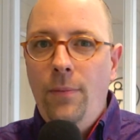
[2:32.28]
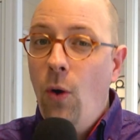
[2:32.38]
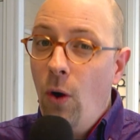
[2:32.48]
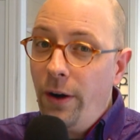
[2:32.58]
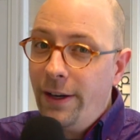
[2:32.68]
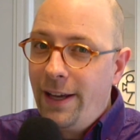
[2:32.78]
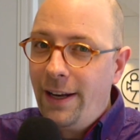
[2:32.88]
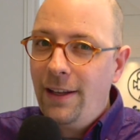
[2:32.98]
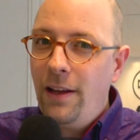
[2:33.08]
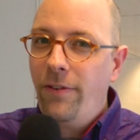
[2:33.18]
Or it
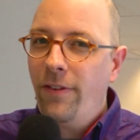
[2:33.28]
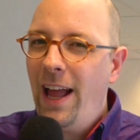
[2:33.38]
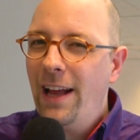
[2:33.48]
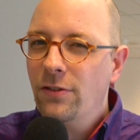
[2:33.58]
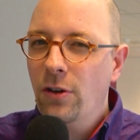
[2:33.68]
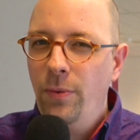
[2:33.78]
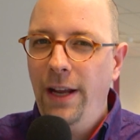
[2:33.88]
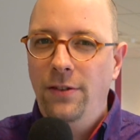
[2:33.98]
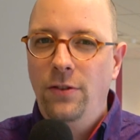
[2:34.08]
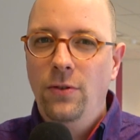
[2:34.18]
can give extra
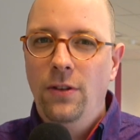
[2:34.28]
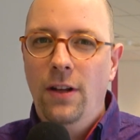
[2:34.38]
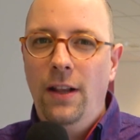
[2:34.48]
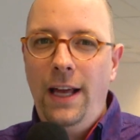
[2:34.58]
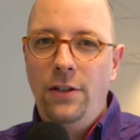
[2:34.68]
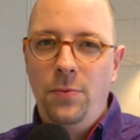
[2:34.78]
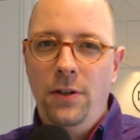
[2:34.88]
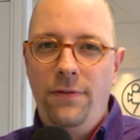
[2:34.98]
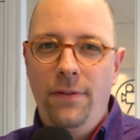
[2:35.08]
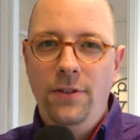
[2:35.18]
weight to the last
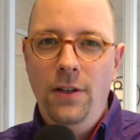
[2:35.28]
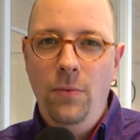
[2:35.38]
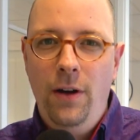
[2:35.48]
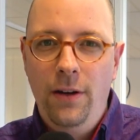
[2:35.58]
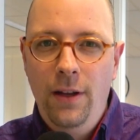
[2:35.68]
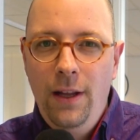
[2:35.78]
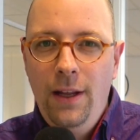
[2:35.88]
words from scene 1,